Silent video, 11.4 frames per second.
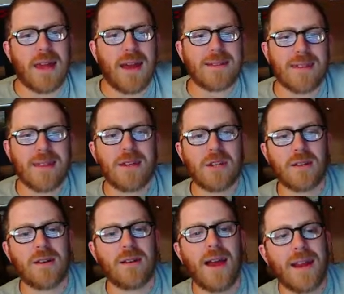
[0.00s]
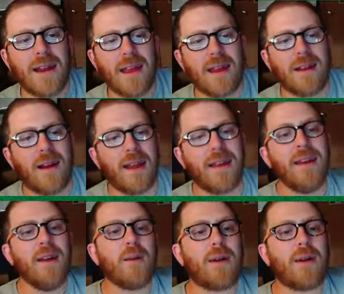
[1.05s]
cancellation in 1989